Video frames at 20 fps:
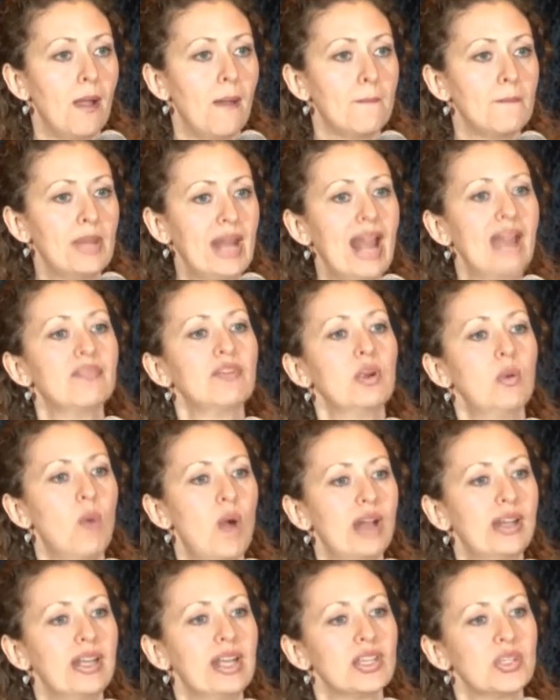but
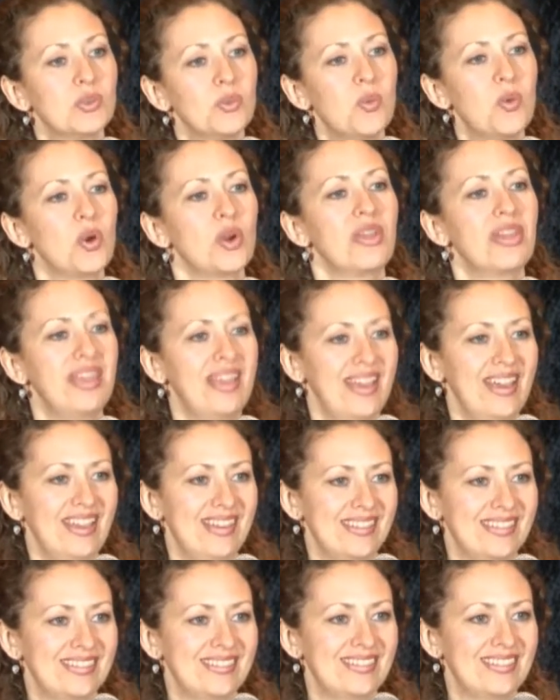everyone is
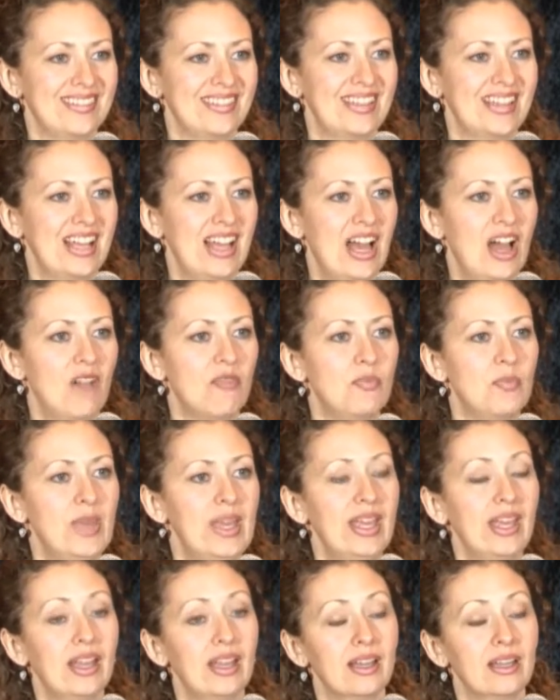worthy of
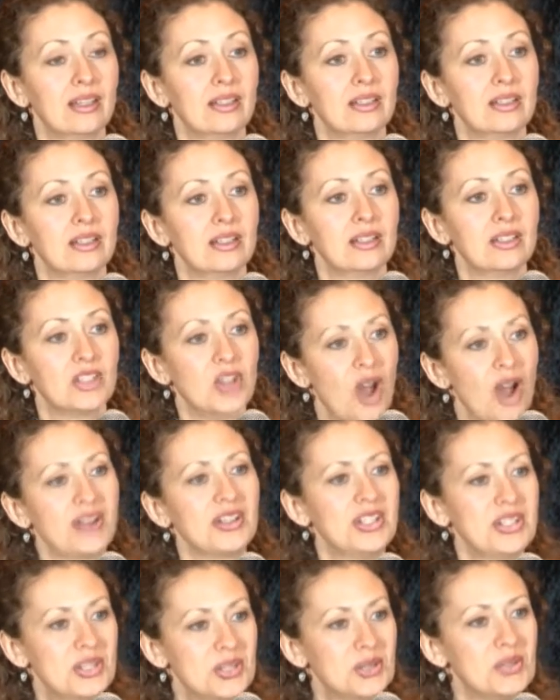being
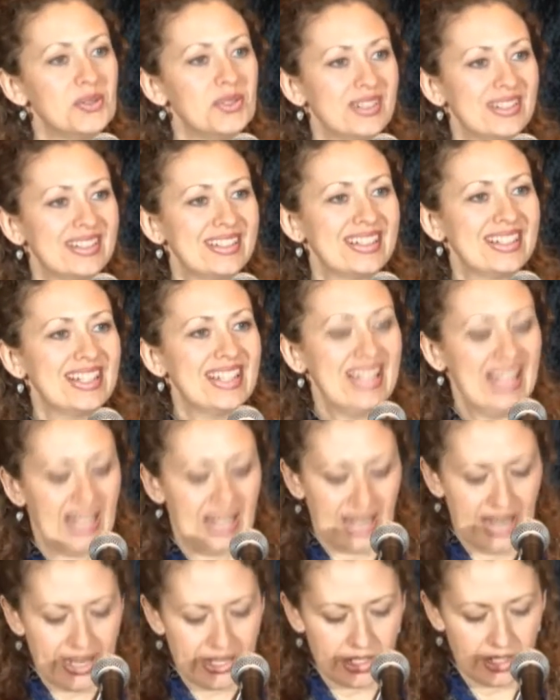talked to
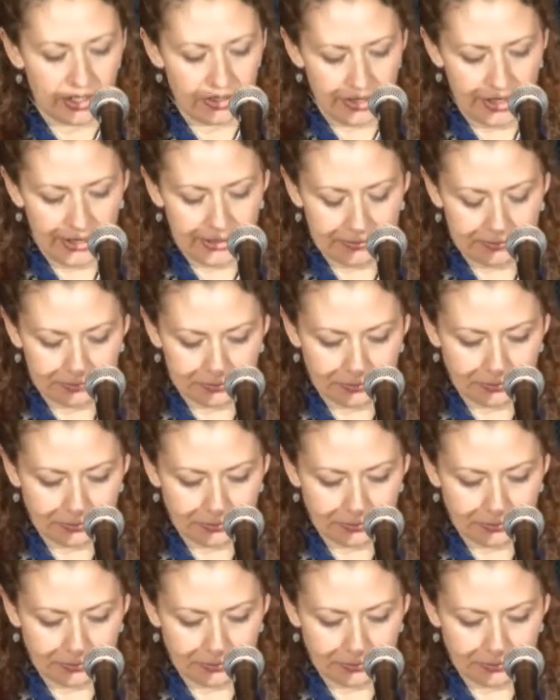and learning.